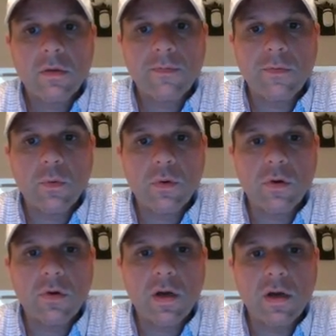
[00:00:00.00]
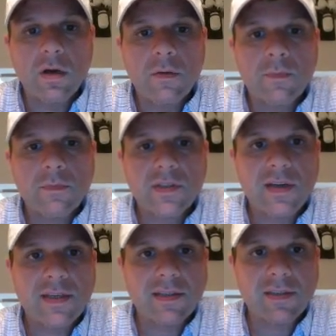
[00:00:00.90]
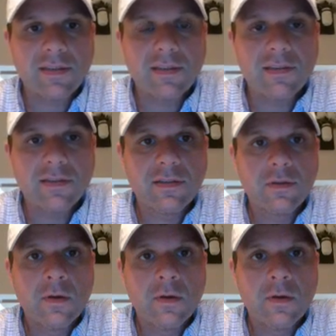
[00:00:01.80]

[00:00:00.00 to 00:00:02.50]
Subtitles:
for sites like this,